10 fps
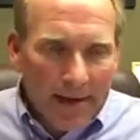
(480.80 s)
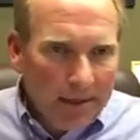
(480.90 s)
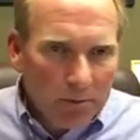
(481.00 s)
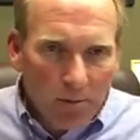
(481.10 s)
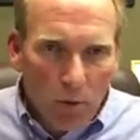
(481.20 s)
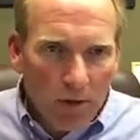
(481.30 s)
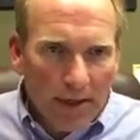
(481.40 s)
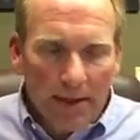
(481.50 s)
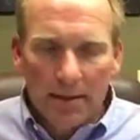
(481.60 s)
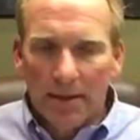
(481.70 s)
tax
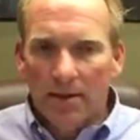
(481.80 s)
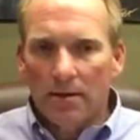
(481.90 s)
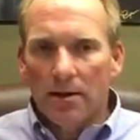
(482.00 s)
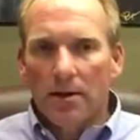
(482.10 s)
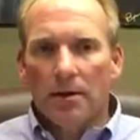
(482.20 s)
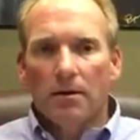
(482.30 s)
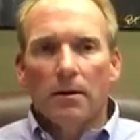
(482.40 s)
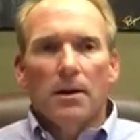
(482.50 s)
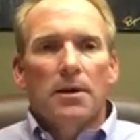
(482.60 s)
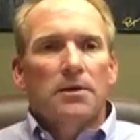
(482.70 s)
reporting at the end of the year,
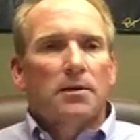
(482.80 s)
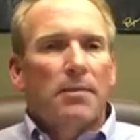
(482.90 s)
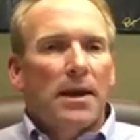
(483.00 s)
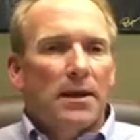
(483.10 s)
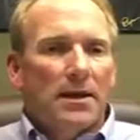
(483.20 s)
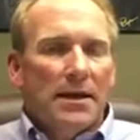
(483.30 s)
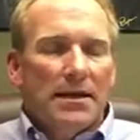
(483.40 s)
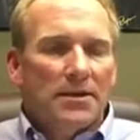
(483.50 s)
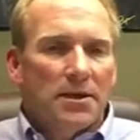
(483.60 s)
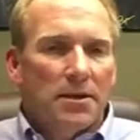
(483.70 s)
to make it
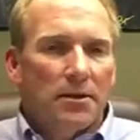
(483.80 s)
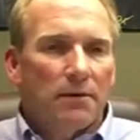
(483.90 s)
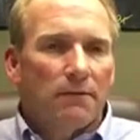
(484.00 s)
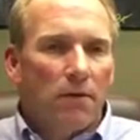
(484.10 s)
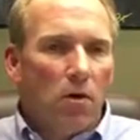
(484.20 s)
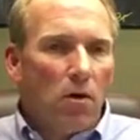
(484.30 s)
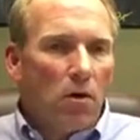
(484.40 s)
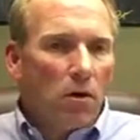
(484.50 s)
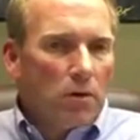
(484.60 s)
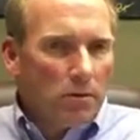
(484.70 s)
easier
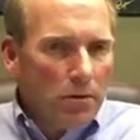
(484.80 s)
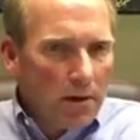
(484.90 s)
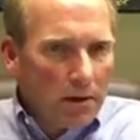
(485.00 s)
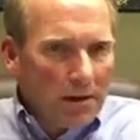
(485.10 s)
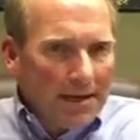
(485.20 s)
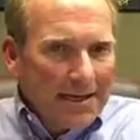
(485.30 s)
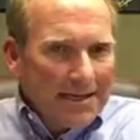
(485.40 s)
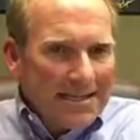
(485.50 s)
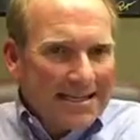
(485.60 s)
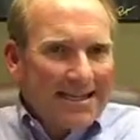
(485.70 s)
for the
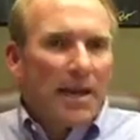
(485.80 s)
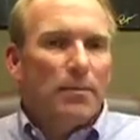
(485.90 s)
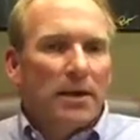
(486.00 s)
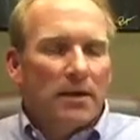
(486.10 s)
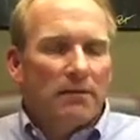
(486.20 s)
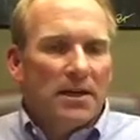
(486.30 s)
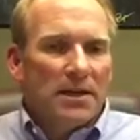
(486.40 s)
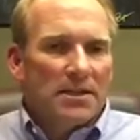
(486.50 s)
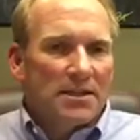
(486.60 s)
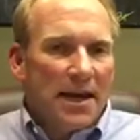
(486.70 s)
settlement of the
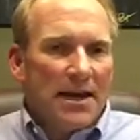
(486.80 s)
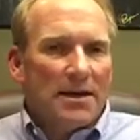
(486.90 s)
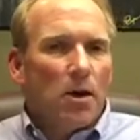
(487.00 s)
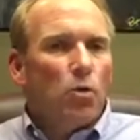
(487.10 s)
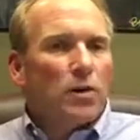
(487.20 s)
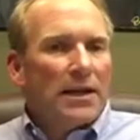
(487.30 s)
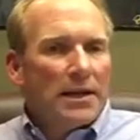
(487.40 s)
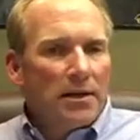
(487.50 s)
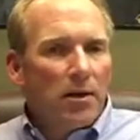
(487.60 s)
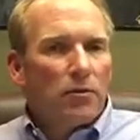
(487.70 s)
estate, only,
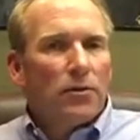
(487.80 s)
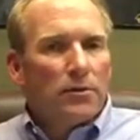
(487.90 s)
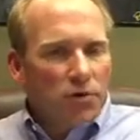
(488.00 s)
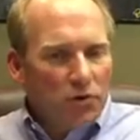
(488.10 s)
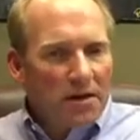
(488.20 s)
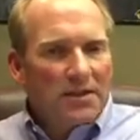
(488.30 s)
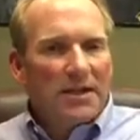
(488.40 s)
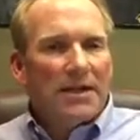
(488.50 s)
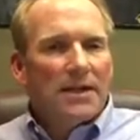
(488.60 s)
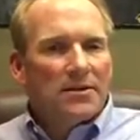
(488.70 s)
you know, the
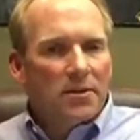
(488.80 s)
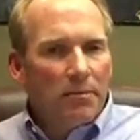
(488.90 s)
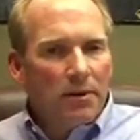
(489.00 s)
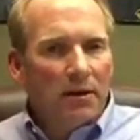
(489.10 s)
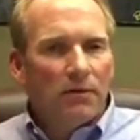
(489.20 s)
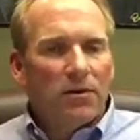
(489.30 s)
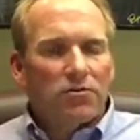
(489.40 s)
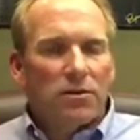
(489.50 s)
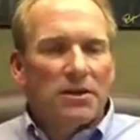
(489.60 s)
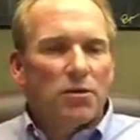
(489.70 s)
trustees and the
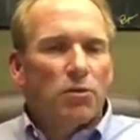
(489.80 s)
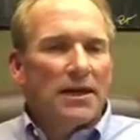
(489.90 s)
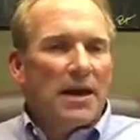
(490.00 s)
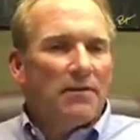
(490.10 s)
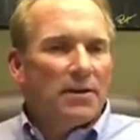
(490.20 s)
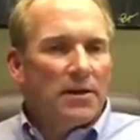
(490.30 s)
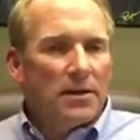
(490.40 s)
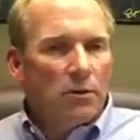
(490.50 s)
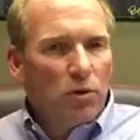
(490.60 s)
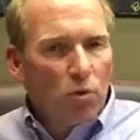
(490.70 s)
beneficiaries only having to
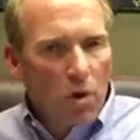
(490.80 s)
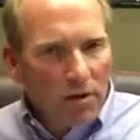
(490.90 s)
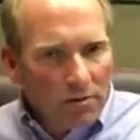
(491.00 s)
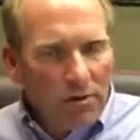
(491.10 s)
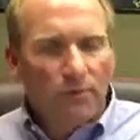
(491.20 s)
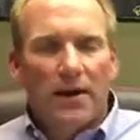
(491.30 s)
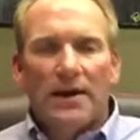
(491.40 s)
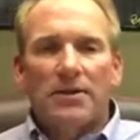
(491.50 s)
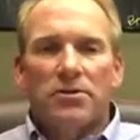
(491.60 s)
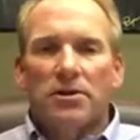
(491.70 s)
deal with one or two
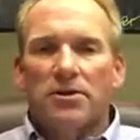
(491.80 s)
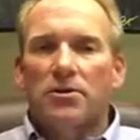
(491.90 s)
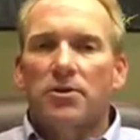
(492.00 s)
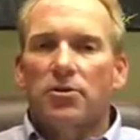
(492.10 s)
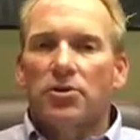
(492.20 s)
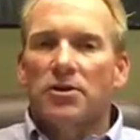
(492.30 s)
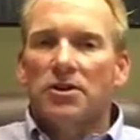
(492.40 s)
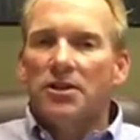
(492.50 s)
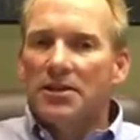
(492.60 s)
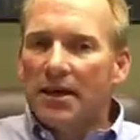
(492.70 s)
financial institutions
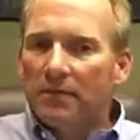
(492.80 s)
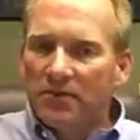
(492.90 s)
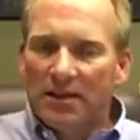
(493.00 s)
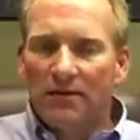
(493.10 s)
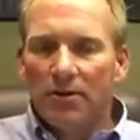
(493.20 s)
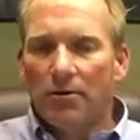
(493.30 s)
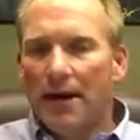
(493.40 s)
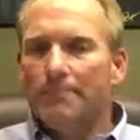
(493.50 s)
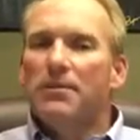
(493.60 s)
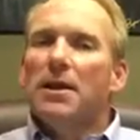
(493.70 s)
instead of seven or eight.